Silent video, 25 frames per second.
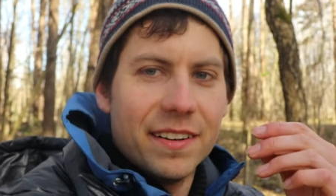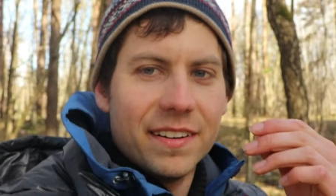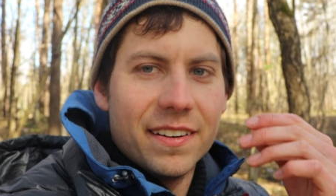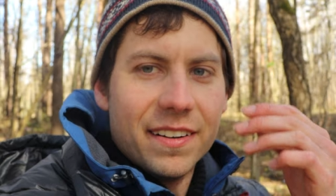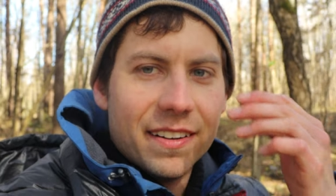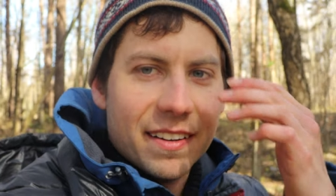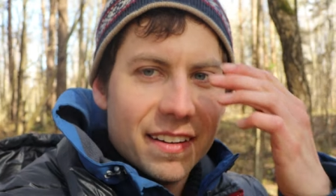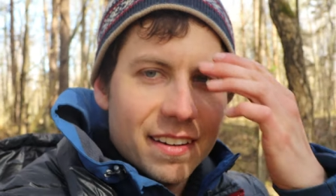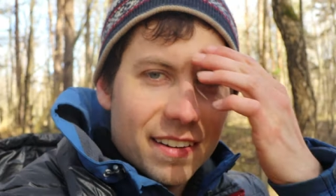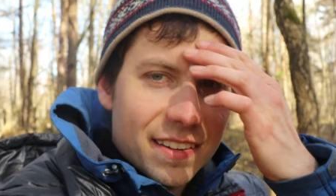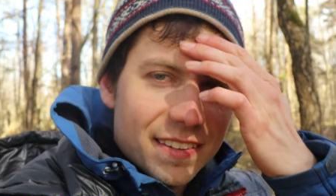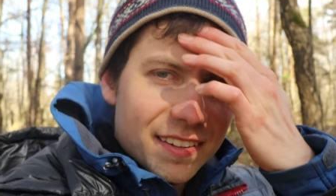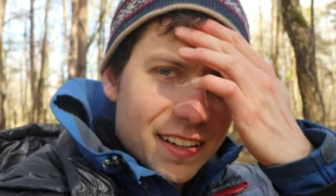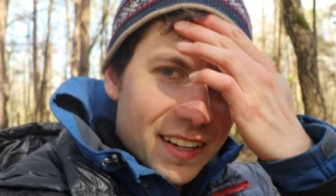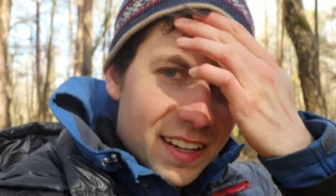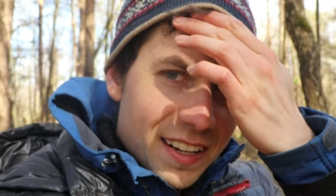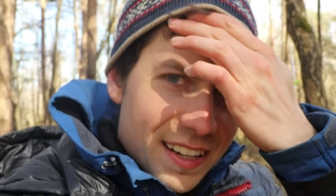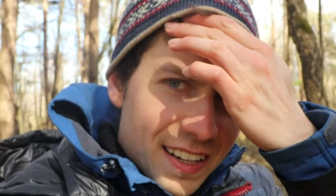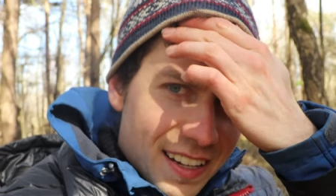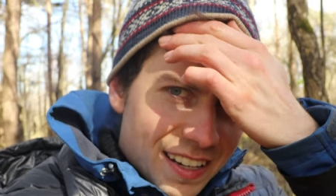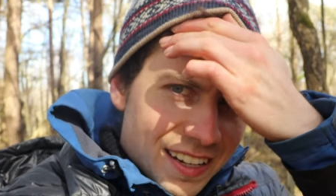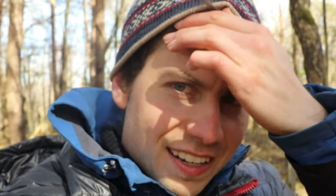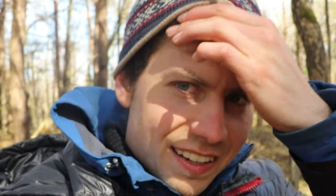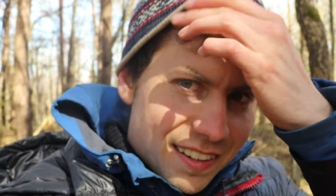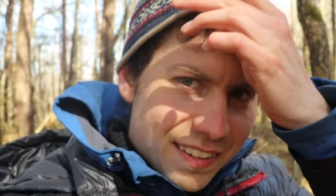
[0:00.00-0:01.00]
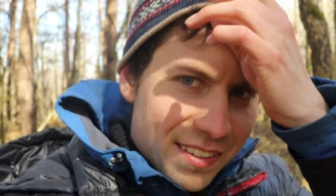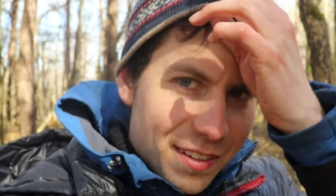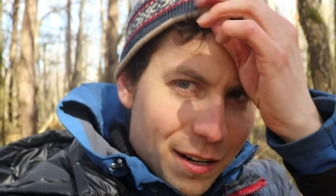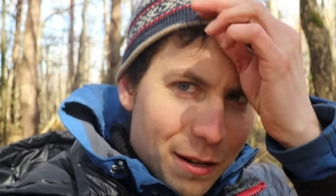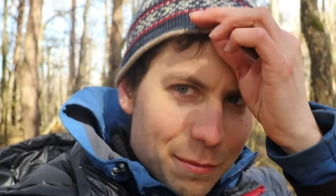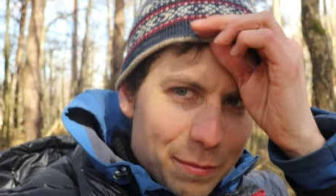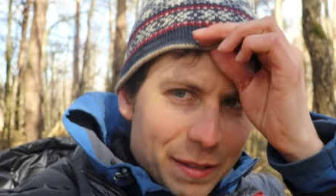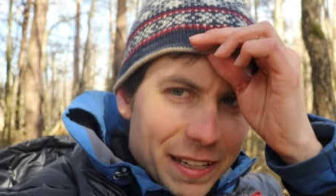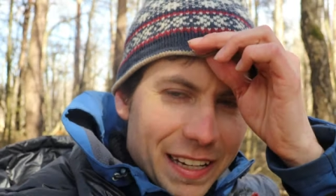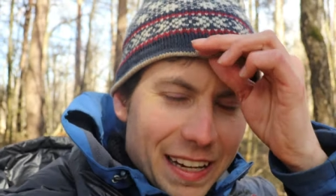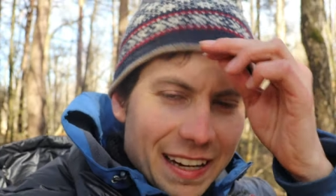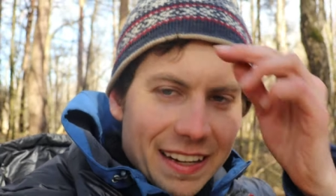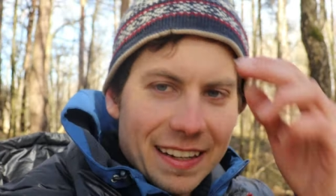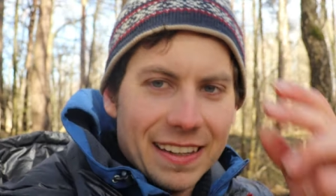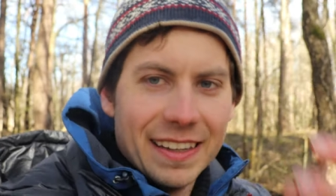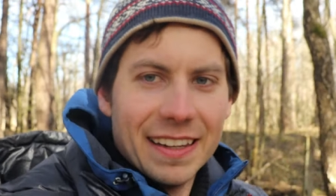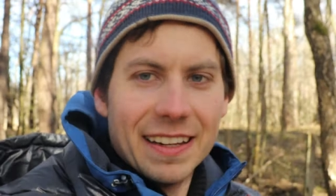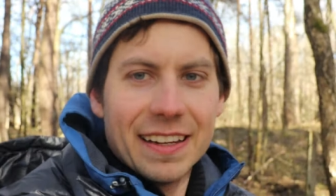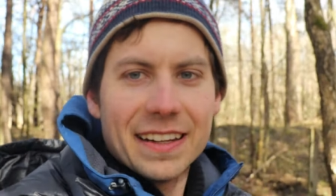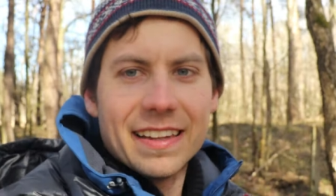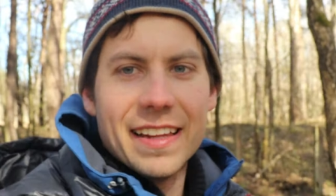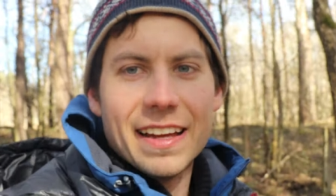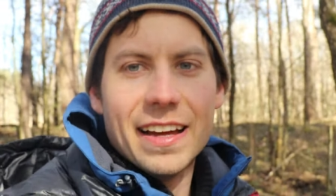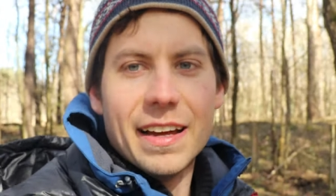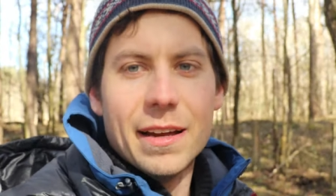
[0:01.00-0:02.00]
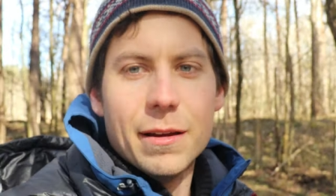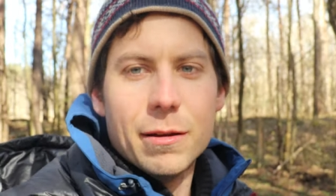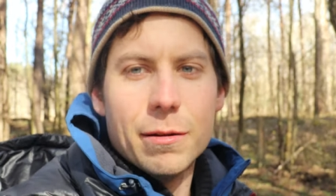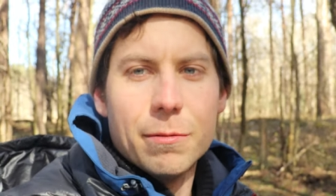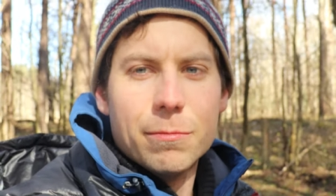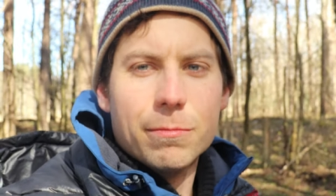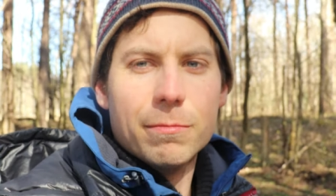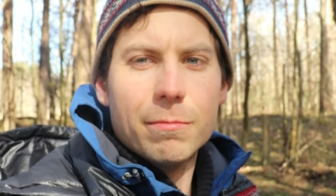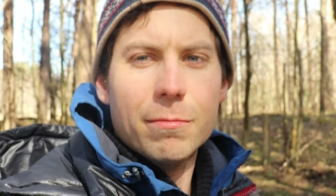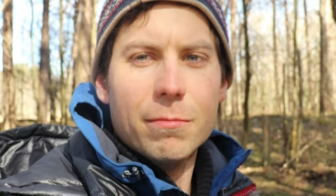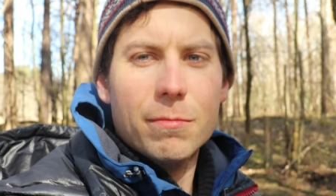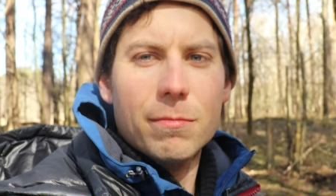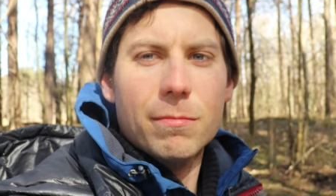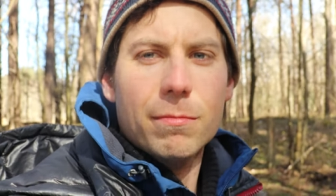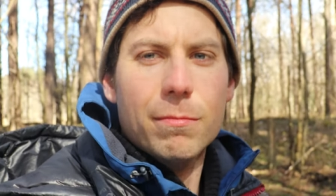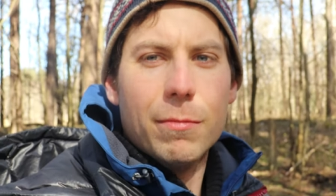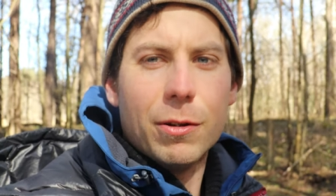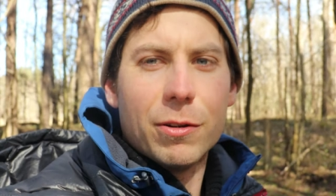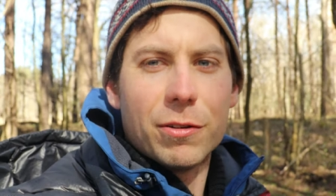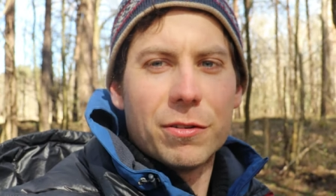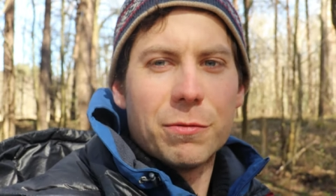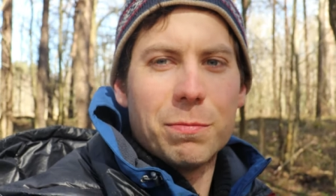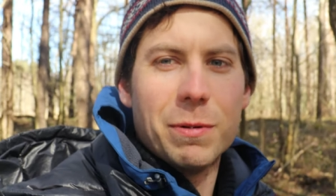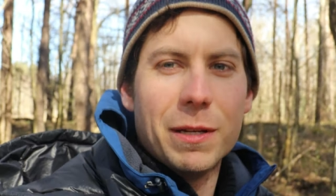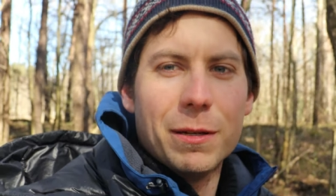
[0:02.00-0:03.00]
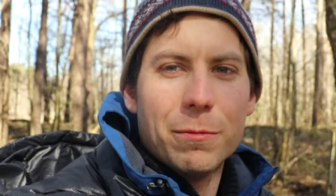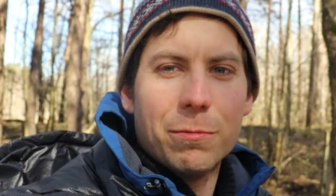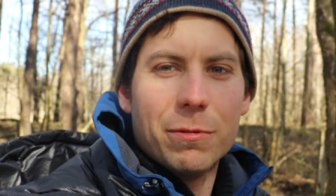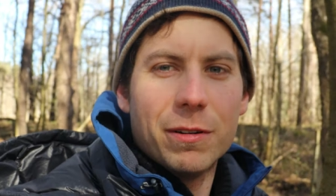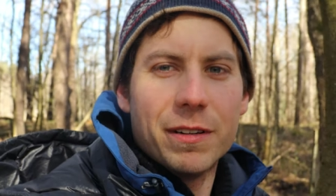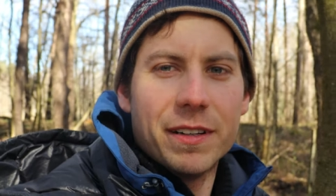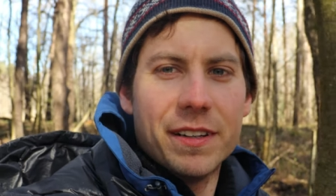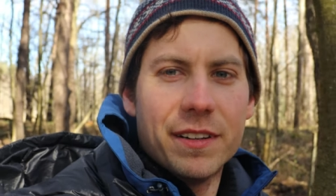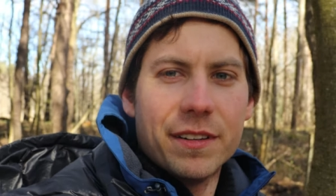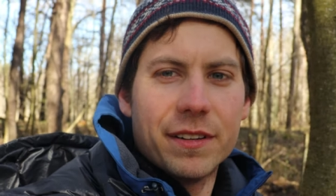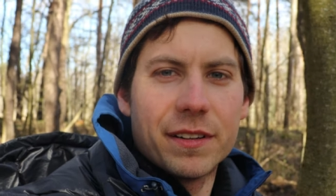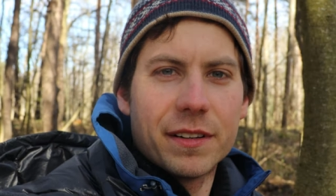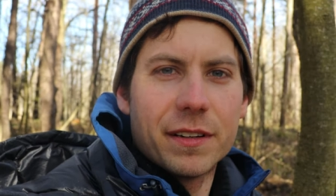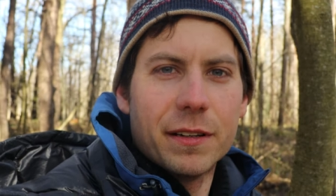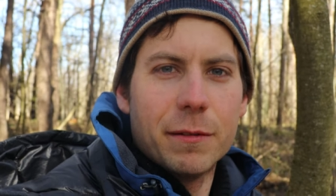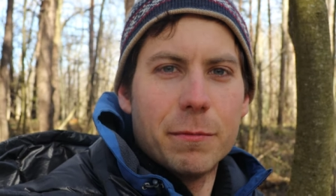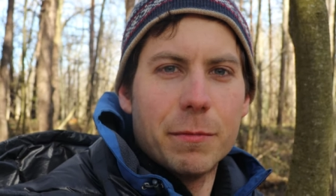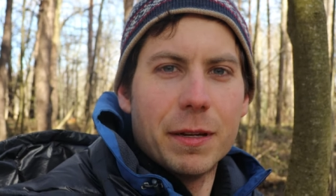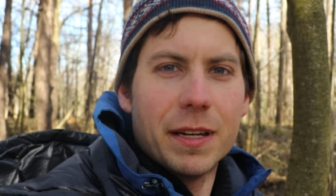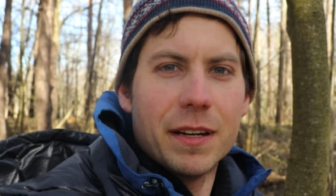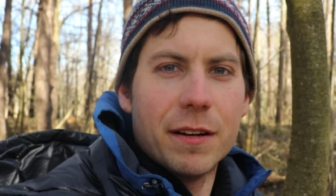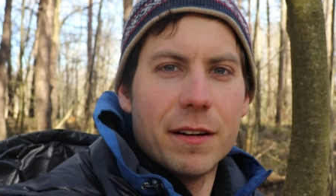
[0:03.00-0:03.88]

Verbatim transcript: here, and this is something I think that most people here can